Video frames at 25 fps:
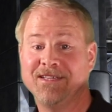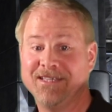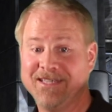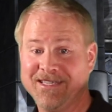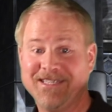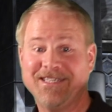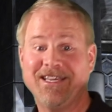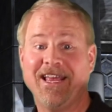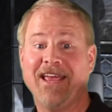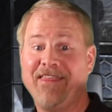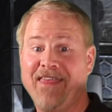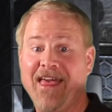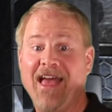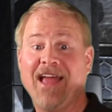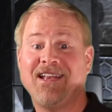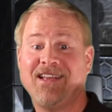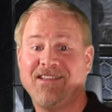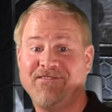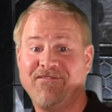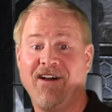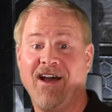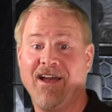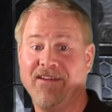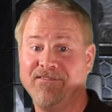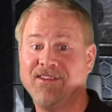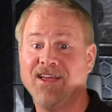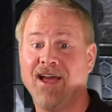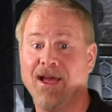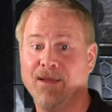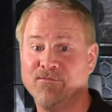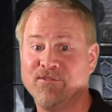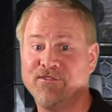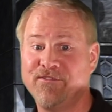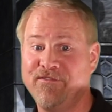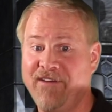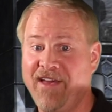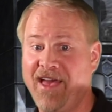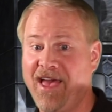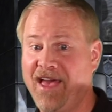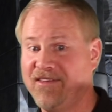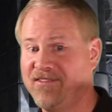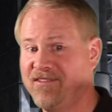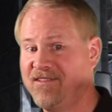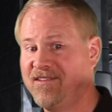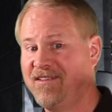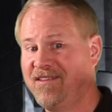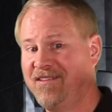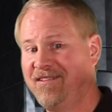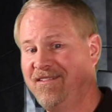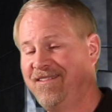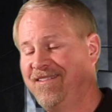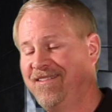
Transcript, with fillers: Say that 5 times fast.